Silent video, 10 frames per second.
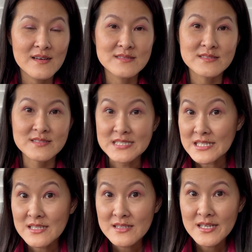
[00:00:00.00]

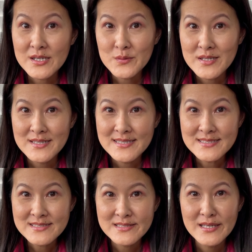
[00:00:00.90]
Second thing
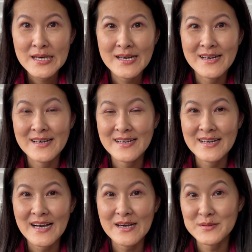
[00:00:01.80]
was,
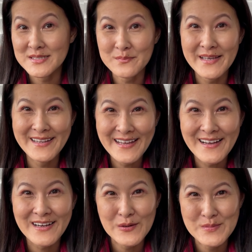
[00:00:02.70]
I was a maniac
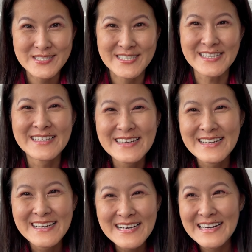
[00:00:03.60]
on a mission.
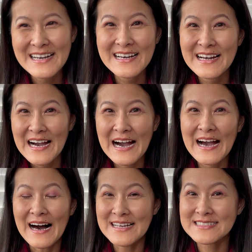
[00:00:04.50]

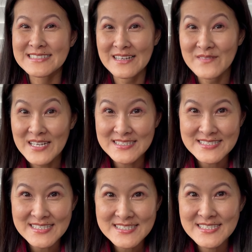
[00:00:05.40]
I set my
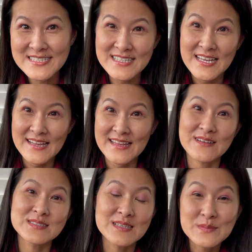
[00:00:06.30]
intention that I
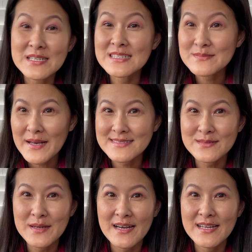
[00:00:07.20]
was going to be in this
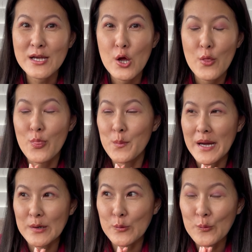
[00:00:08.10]
mastermind no
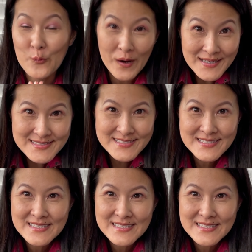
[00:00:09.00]
matter what.